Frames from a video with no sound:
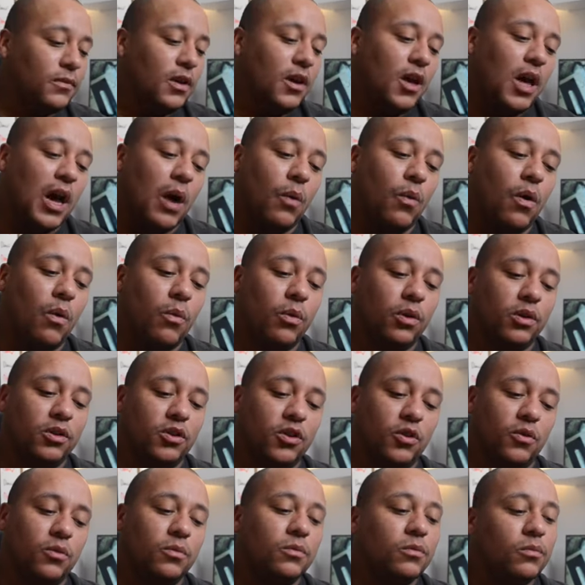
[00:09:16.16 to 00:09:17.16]
and what we'll
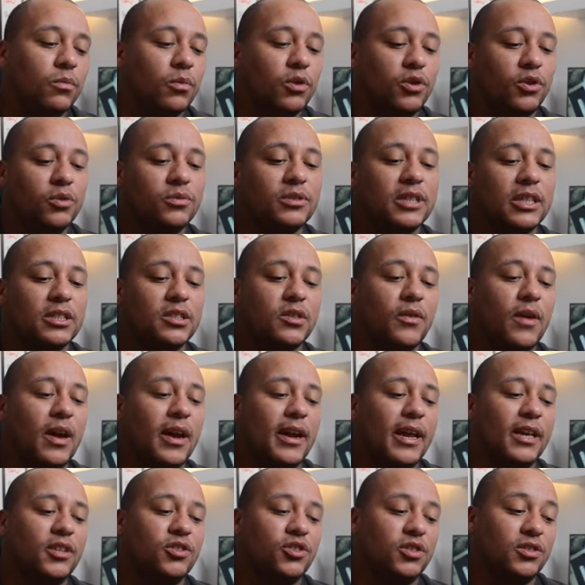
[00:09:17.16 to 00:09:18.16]
do, we'll use our serrated
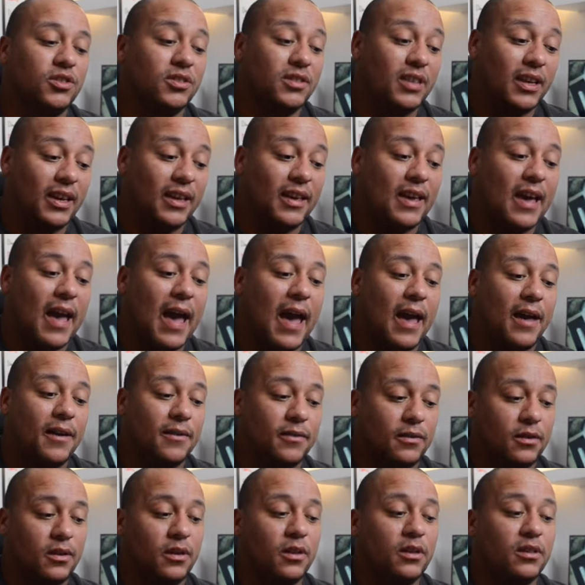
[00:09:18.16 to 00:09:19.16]
edges to
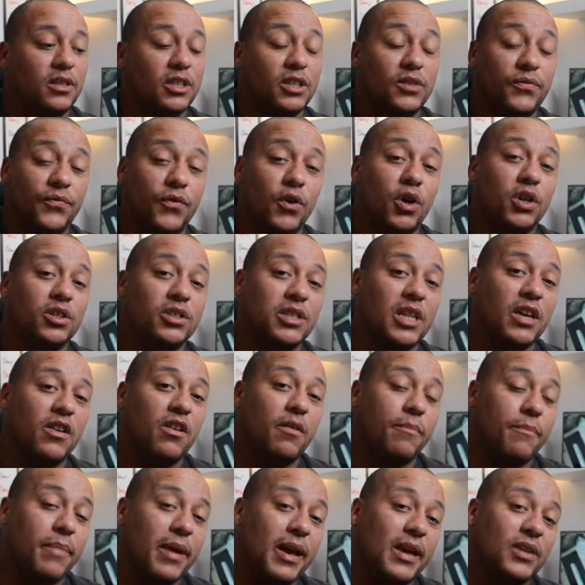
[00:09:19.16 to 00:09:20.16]
get this first layer
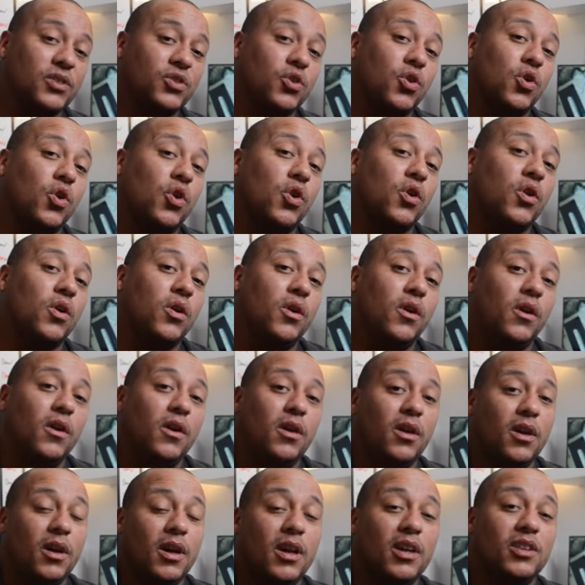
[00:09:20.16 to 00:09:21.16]
of base coat
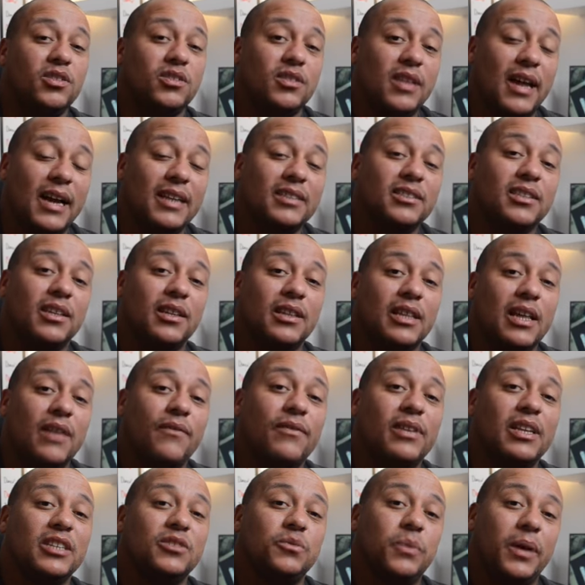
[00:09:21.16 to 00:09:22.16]
as nice and
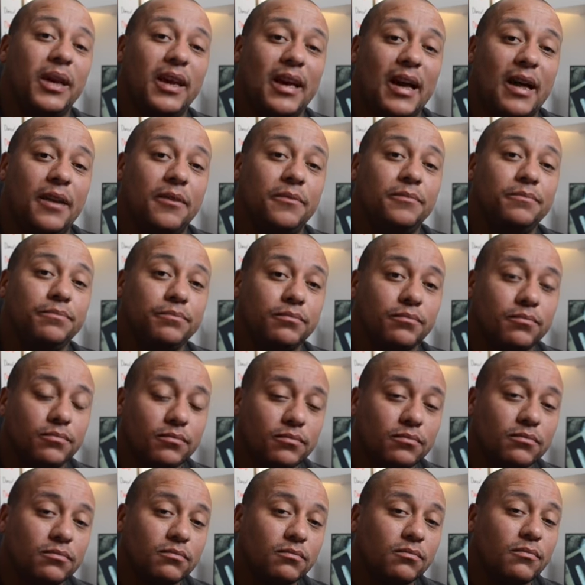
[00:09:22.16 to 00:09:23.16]
level as we can.
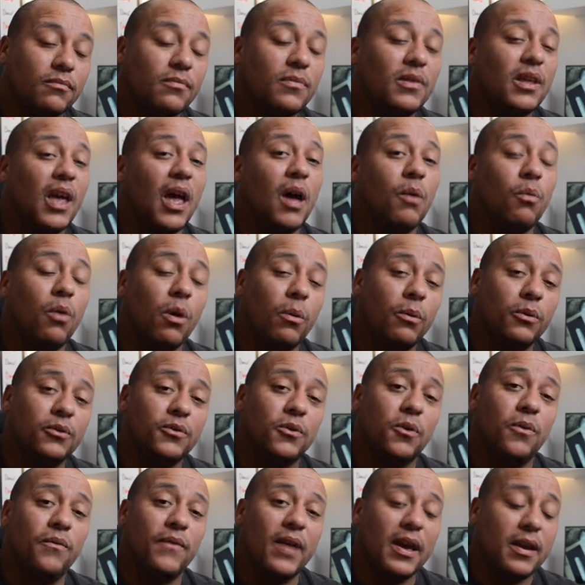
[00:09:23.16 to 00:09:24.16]
And what we'll
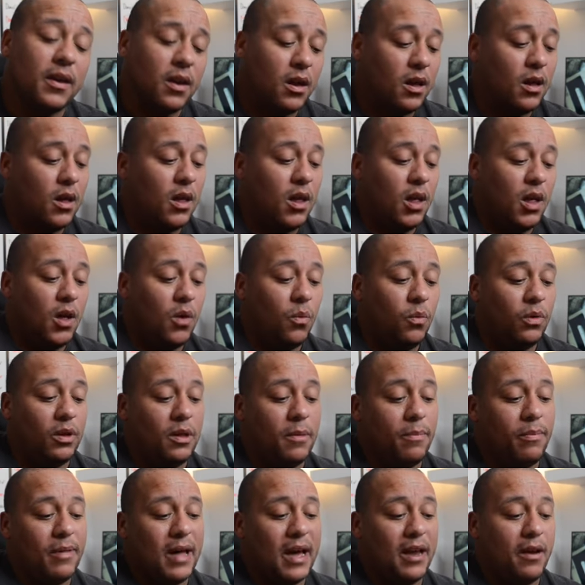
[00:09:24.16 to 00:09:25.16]
do then, we'll
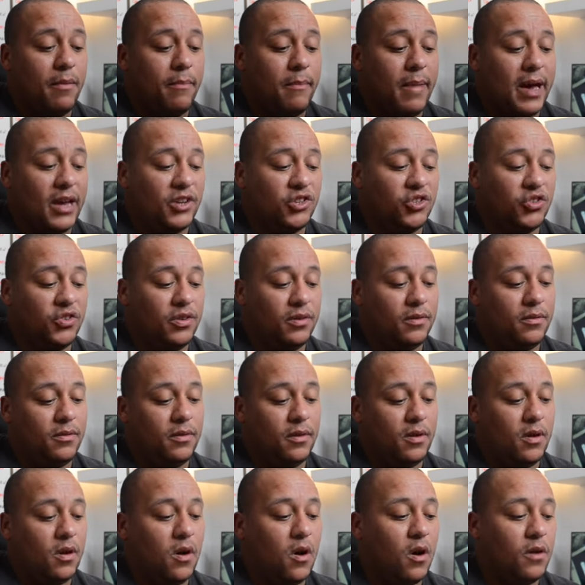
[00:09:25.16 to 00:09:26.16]
apply the mesh
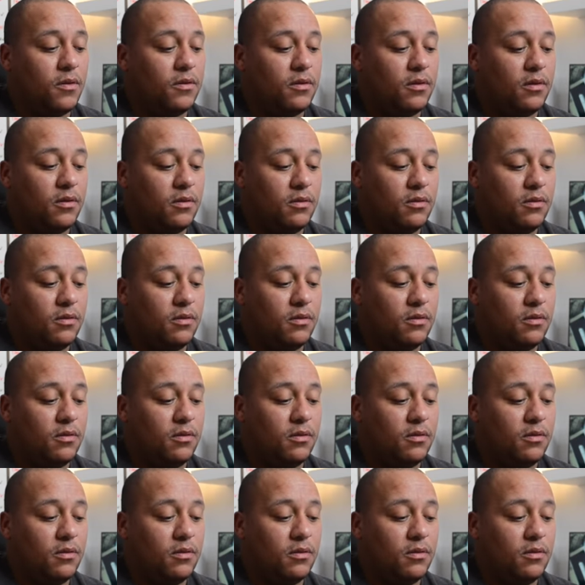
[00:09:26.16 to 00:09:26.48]
on,